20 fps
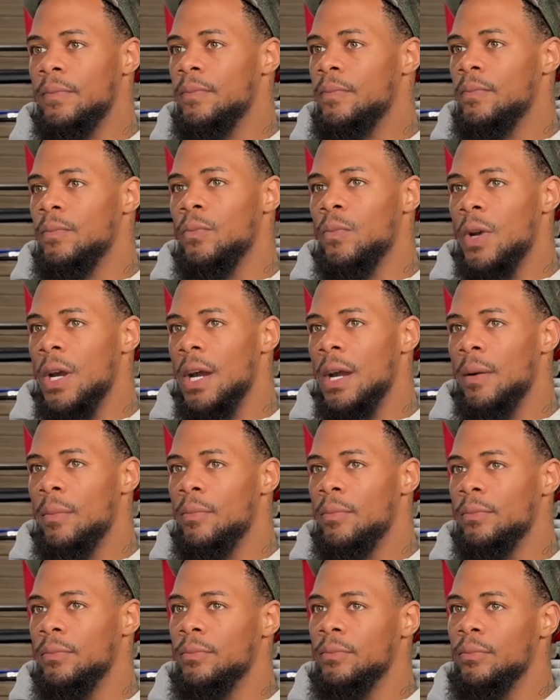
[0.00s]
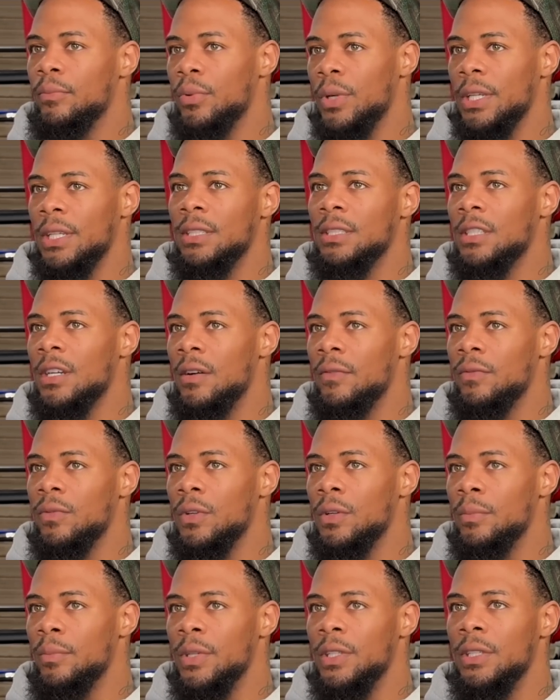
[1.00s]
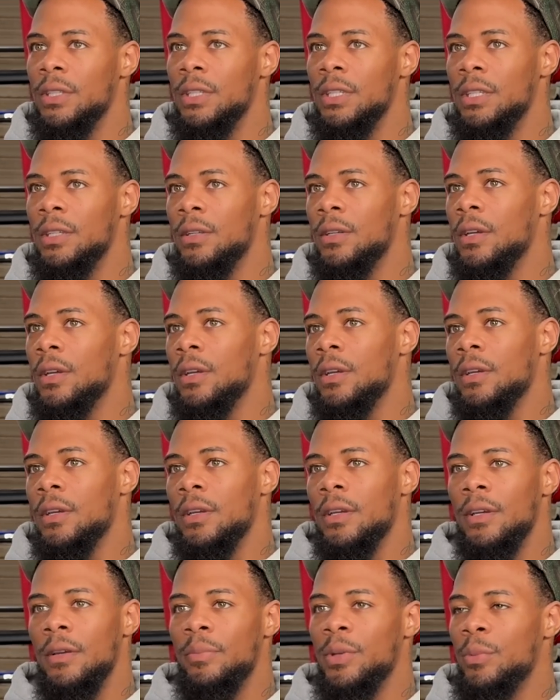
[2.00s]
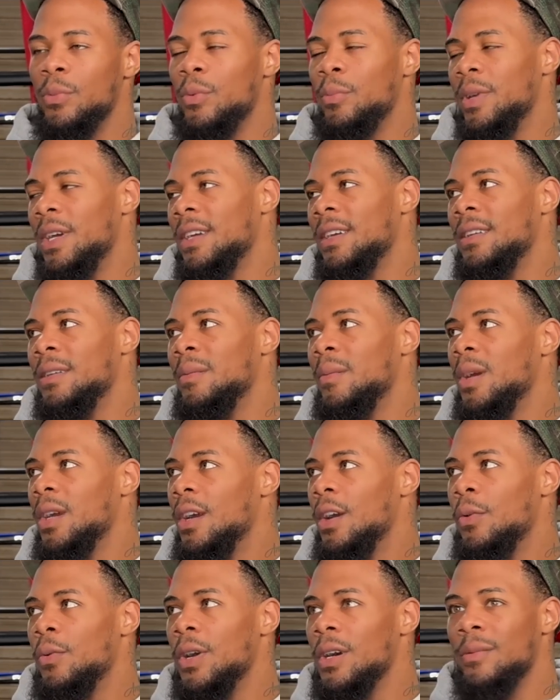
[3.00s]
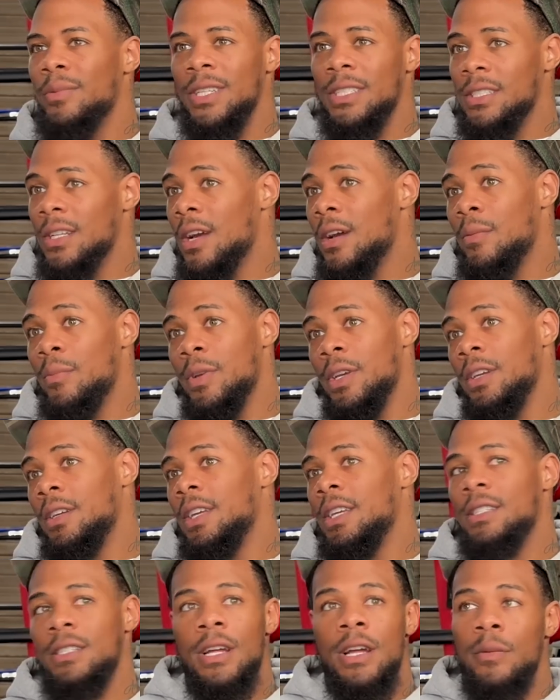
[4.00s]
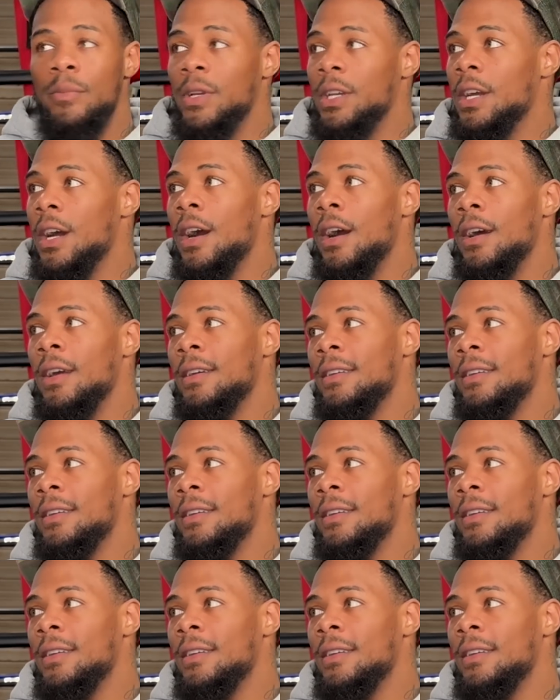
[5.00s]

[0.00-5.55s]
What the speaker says: Why break his comfortability? People begging him to go up. He's not a big guy.